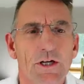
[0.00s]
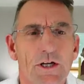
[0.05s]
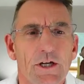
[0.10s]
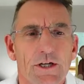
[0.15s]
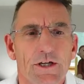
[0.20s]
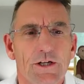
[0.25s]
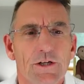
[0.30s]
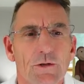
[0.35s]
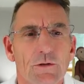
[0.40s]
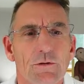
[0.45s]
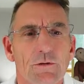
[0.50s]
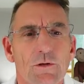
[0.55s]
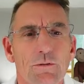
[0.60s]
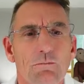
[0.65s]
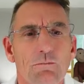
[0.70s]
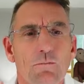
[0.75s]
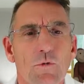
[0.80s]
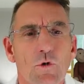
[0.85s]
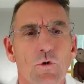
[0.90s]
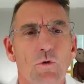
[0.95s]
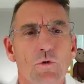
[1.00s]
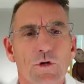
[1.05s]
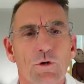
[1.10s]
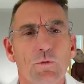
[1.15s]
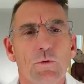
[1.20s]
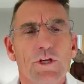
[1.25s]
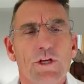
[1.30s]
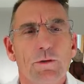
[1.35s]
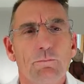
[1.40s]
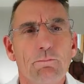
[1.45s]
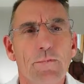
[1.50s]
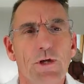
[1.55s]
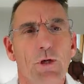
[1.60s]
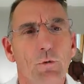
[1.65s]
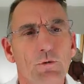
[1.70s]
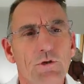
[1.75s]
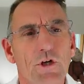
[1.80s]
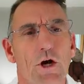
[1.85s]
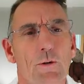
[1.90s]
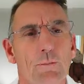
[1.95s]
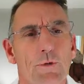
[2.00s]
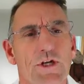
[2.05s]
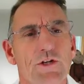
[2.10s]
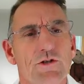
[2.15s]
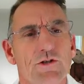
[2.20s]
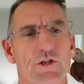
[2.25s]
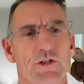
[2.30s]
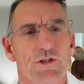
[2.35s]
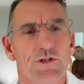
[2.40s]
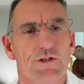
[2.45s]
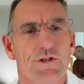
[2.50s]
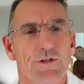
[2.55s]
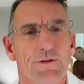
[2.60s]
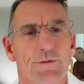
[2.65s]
the more that we can build common interest.